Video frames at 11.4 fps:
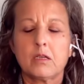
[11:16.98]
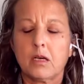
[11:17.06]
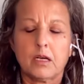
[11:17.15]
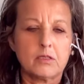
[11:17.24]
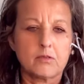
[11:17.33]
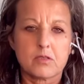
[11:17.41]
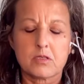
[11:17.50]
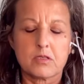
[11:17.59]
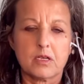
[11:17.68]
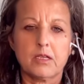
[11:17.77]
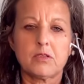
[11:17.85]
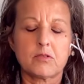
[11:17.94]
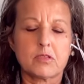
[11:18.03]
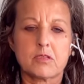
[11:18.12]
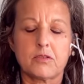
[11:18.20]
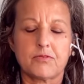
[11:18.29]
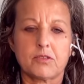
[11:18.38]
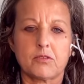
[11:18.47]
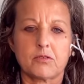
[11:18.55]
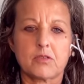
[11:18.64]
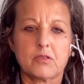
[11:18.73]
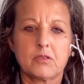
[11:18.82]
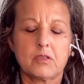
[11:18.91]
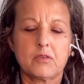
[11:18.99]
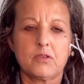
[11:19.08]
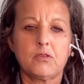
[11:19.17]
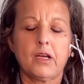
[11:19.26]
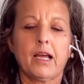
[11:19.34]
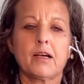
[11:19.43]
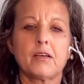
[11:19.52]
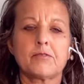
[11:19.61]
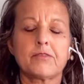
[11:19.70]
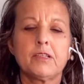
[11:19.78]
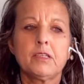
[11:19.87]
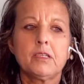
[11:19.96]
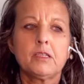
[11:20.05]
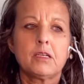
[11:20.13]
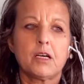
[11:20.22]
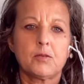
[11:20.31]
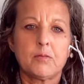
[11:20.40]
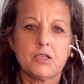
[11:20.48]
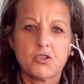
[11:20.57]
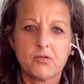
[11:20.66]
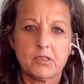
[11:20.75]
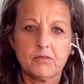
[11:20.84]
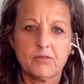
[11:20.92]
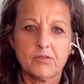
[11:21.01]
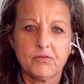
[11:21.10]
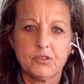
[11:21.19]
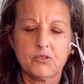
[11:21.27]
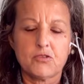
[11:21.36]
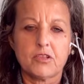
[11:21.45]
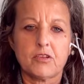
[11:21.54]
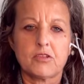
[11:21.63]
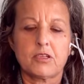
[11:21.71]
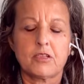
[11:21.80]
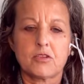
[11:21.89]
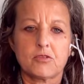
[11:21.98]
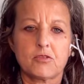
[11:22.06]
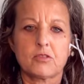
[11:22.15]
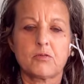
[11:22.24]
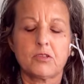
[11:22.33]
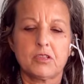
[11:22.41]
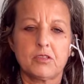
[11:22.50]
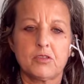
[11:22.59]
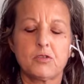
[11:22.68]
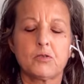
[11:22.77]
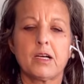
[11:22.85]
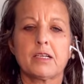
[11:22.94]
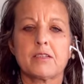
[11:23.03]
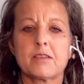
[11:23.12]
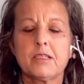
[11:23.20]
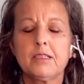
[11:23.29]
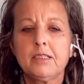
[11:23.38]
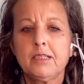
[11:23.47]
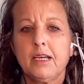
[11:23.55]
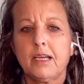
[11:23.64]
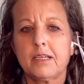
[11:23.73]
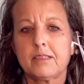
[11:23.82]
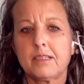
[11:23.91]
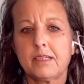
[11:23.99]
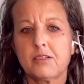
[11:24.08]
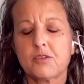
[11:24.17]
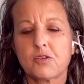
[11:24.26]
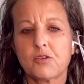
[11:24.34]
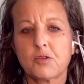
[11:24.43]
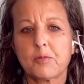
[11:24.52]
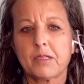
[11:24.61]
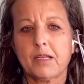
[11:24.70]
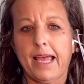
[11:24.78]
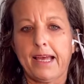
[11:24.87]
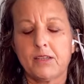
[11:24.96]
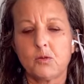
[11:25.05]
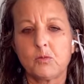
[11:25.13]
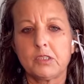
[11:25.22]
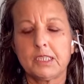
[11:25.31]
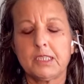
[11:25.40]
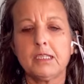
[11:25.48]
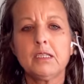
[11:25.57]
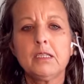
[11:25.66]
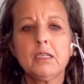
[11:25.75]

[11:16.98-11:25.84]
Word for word: I know it's difficult. You have administrative reviews that are done internally within the US, and they determine annually.